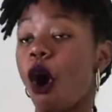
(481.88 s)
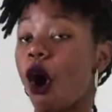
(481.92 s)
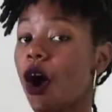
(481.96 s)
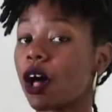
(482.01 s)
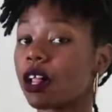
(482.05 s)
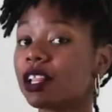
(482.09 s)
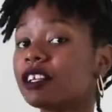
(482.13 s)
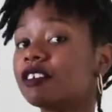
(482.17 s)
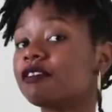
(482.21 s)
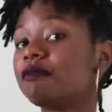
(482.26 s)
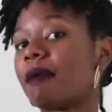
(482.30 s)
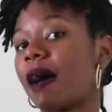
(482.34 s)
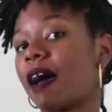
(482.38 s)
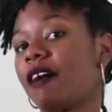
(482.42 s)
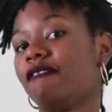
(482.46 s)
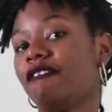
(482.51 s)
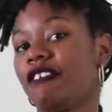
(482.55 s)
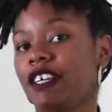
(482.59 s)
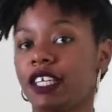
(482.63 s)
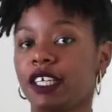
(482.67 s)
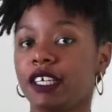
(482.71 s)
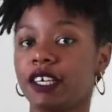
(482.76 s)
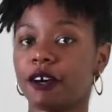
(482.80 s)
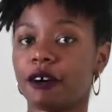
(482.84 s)
all of my
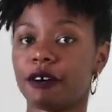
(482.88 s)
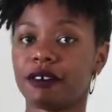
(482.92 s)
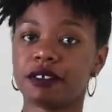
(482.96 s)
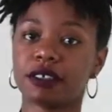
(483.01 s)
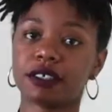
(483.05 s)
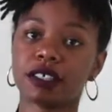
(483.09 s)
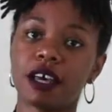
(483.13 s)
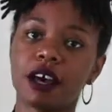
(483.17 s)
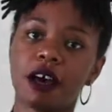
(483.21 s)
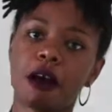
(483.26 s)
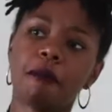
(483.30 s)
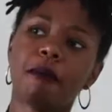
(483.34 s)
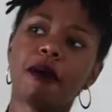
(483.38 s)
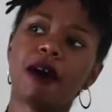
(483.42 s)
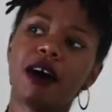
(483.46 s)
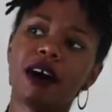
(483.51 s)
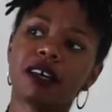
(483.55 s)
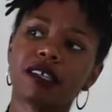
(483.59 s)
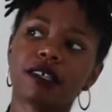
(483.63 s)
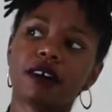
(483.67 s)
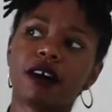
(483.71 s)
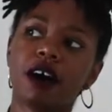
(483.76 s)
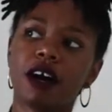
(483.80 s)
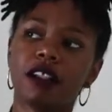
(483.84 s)
videos, but
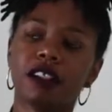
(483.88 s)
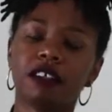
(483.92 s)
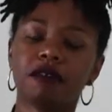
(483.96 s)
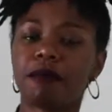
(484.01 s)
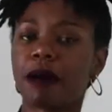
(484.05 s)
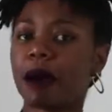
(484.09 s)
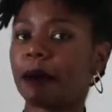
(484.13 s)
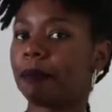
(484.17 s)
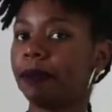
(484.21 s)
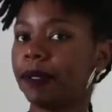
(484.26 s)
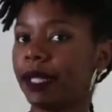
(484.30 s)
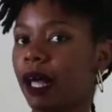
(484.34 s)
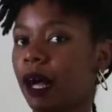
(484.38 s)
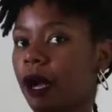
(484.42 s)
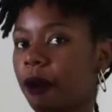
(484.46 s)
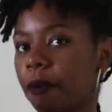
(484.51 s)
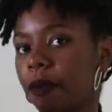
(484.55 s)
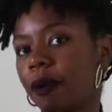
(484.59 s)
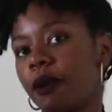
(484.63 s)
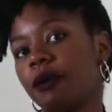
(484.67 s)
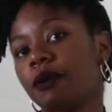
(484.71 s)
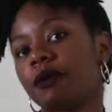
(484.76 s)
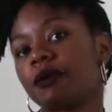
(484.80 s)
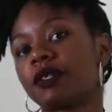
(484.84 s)
also all of my blog
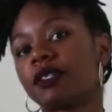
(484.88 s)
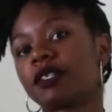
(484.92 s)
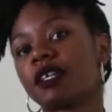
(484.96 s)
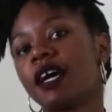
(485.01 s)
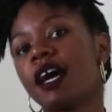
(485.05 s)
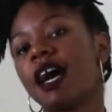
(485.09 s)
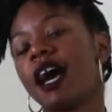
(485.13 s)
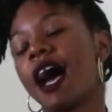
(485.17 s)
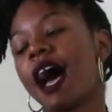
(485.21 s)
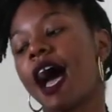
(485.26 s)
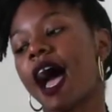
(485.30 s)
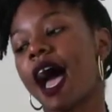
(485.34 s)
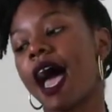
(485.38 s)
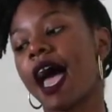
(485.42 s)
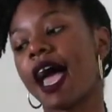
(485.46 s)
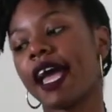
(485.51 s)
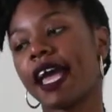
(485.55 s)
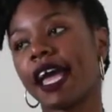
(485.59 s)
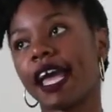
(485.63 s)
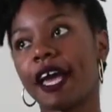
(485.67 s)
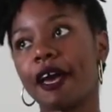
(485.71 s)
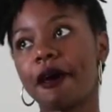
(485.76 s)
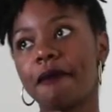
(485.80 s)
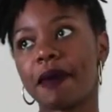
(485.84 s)
posts. I
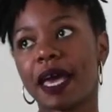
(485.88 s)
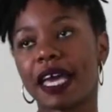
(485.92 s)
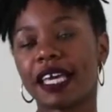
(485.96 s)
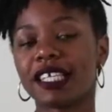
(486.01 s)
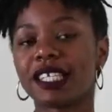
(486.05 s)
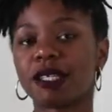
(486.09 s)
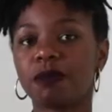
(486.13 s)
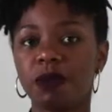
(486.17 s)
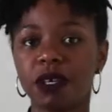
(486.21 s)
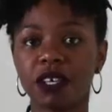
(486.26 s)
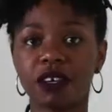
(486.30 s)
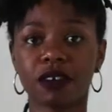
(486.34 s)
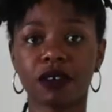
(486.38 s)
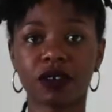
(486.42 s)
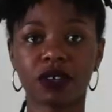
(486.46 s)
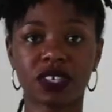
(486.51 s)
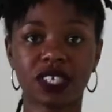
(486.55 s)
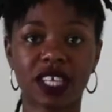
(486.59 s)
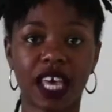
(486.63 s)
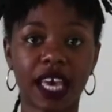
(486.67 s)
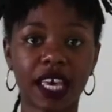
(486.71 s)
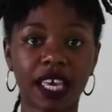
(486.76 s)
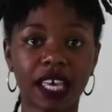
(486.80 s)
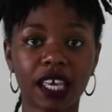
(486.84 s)
am a speaker
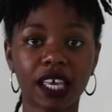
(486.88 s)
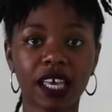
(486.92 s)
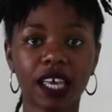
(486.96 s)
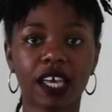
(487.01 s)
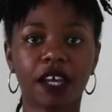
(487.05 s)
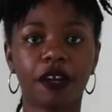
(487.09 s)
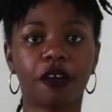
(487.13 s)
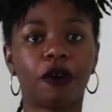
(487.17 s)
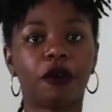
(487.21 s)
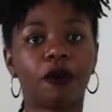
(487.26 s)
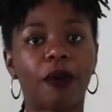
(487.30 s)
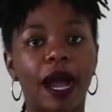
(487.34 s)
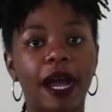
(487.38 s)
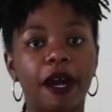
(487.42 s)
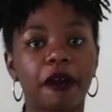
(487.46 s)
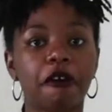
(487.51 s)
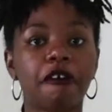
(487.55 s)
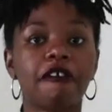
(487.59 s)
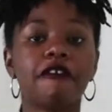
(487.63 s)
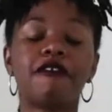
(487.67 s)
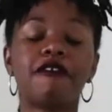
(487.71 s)
second and a writer